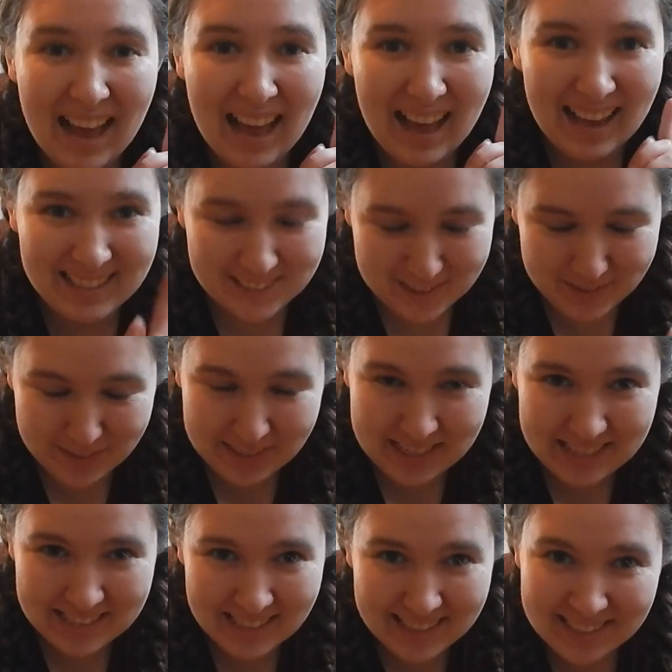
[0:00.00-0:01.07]
I just
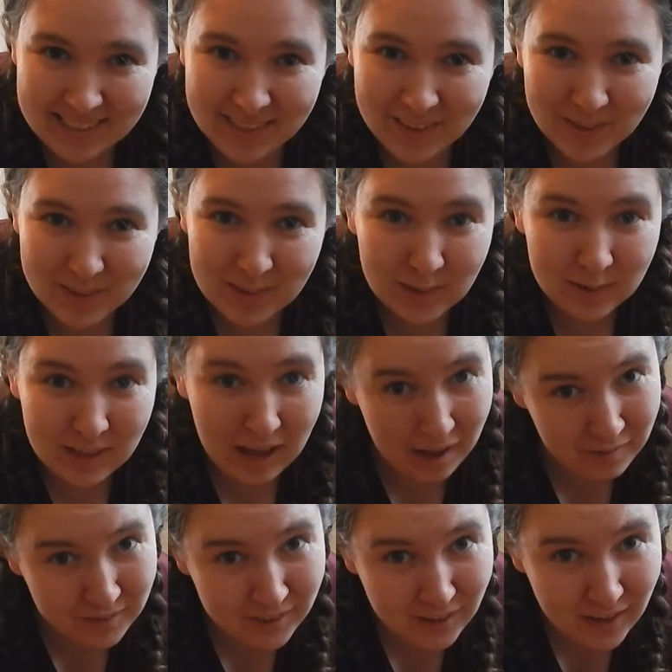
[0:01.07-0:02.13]
realized I didn't go turn the
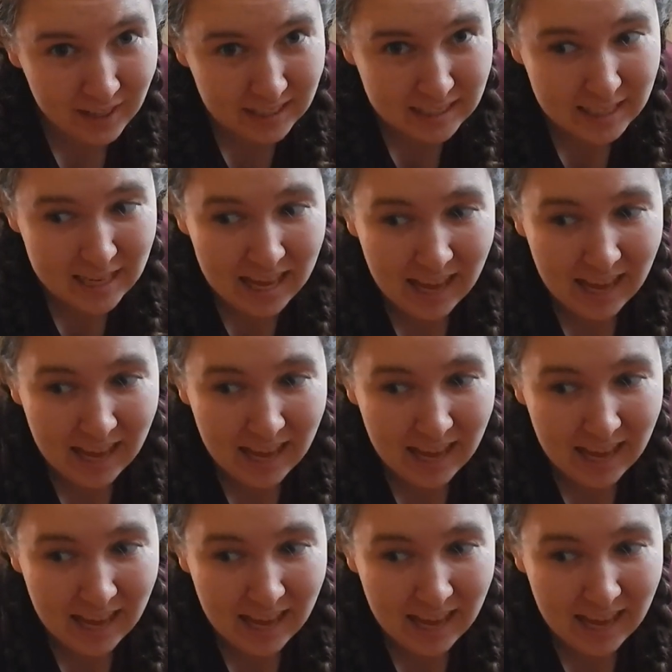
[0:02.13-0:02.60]
oven on,